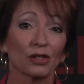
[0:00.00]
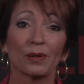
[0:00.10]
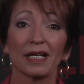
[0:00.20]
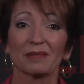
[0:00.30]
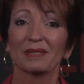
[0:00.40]
who
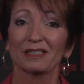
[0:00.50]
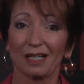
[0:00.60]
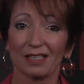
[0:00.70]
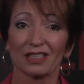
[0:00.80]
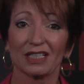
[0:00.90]
has been
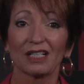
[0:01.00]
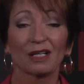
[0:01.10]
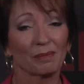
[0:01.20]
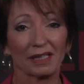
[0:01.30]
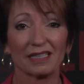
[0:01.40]
touched
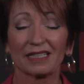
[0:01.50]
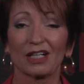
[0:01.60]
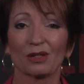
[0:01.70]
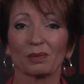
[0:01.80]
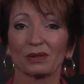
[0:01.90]
by this
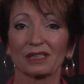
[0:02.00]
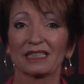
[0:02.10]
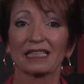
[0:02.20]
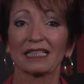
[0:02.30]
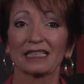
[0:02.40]
terrible
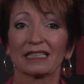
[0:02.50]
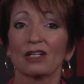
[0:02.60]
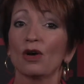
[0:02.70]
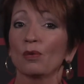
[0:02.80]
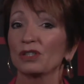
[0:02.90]
disease,
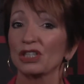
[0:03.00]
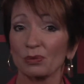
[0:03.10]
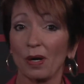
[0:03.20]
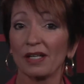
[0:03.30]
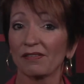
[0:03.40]
which is
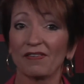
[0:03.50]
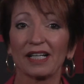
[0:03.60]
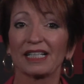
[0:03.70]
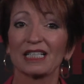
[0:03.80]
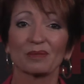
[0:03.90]
why the fight
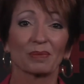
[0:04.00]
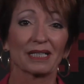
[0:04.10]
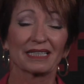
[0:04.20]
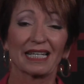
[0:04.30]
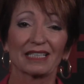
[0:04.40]
against
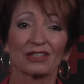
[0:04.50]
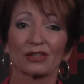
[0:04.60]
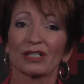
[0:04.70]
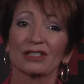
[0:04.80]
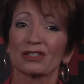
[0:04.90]
breast cancer
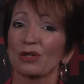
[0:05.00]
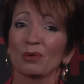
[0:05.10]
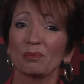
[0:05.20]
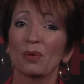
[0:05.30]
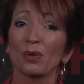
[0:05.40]
is so
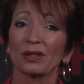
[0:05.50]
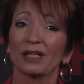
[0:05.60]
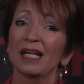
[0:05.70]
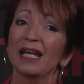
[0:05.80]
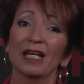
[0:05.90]
important
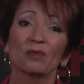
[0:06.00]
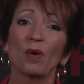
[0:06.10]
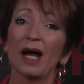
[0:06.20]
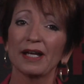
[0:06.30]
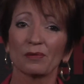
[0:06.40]
and
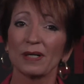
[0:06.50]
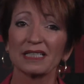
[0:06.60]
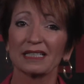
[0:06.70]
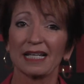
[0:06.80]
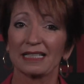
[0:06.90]
why it
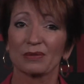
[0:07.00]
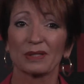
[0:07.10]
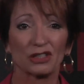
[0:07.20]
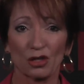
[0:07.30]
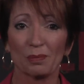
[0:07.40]
resonates with
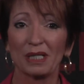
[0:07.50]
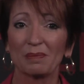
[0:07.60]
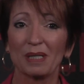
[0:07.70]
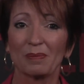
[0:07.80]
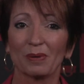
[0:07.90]
so many
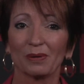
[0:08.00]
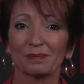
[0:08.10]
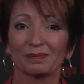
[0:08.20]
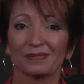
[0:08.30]
people.